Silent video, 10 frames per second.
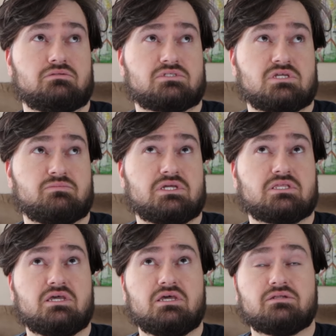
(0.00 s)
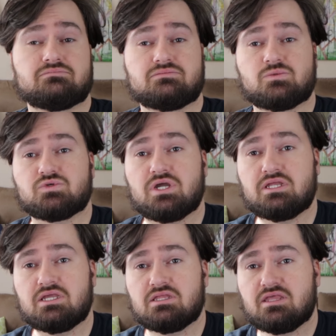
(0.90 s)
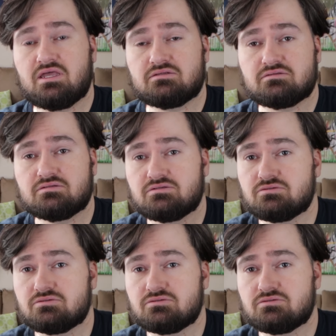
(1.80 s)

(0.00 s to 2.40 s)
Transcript: Something like that. Trying to hit that